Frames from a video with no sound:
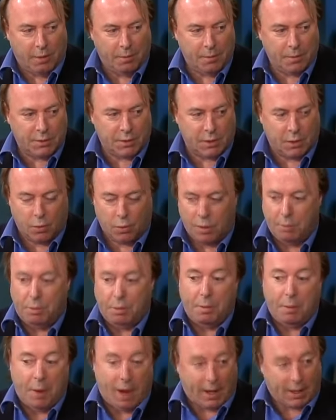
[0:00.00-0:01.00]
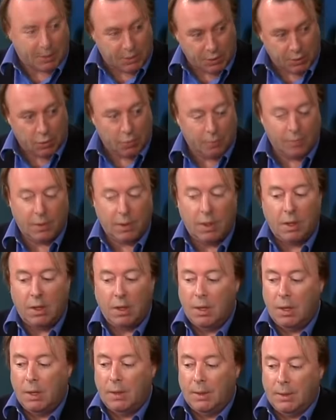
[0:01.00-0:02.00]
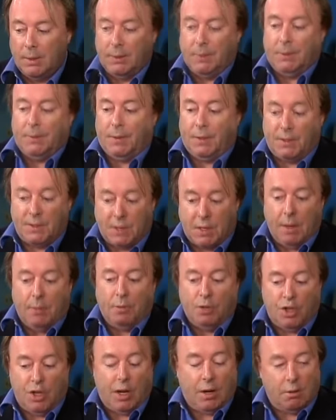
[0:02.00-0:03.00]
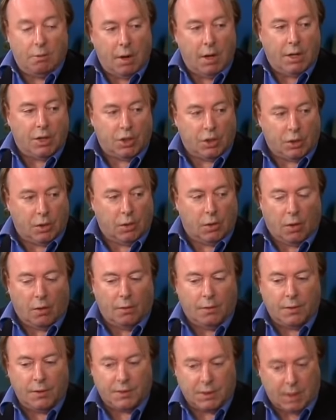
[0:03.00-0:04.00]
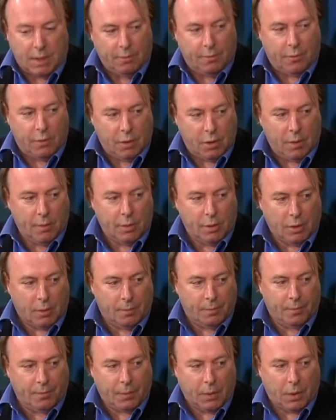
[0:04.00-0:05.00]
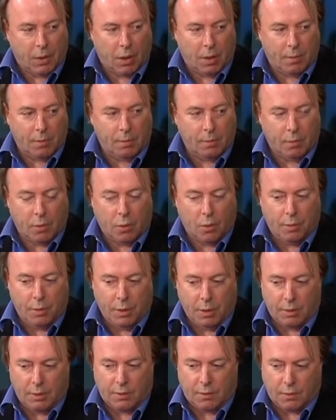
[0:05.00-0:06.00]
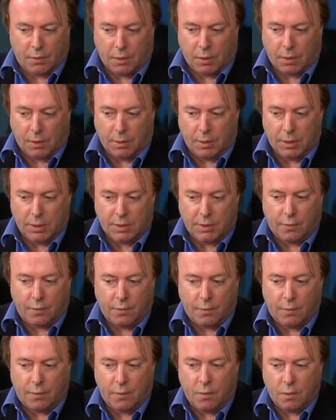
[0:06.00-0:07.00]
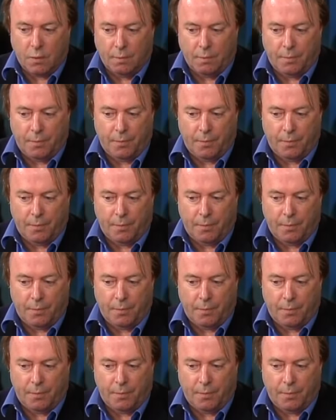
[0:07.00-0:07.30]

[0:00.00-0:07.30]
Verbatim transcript: Mm -hmm. So mm-hmm. we'd be back to the same generation of the same phenomenon, um, albeit uh, in a different form.